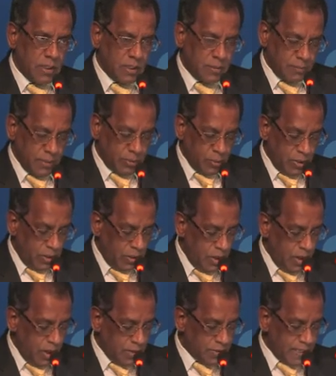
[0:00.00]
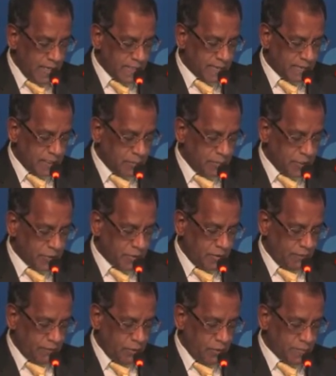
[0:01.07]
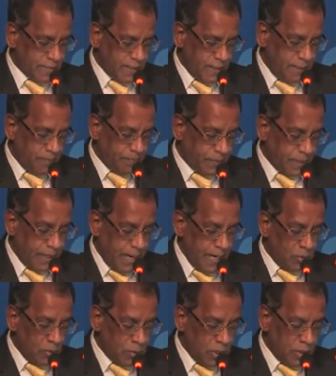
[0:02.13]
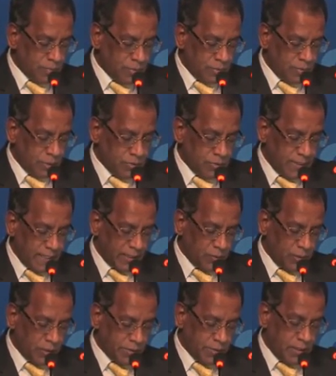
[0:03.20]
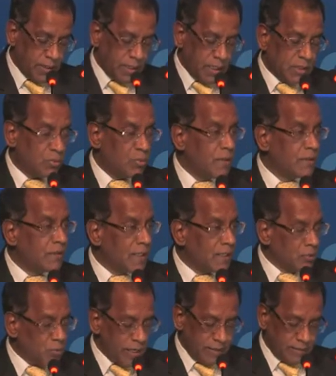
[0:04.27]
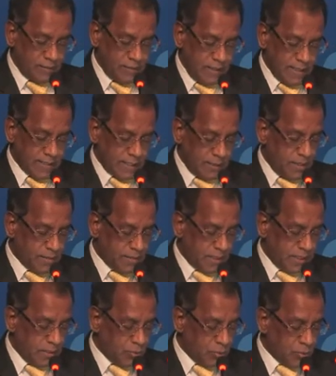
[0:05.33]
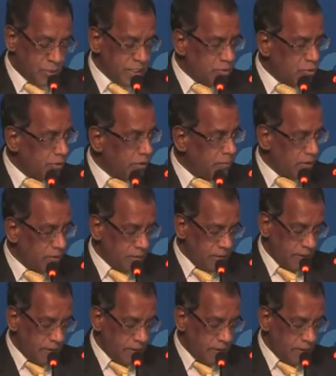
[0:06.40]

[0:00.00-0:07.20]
between large established firms and local production networks to integrate SMEs into regional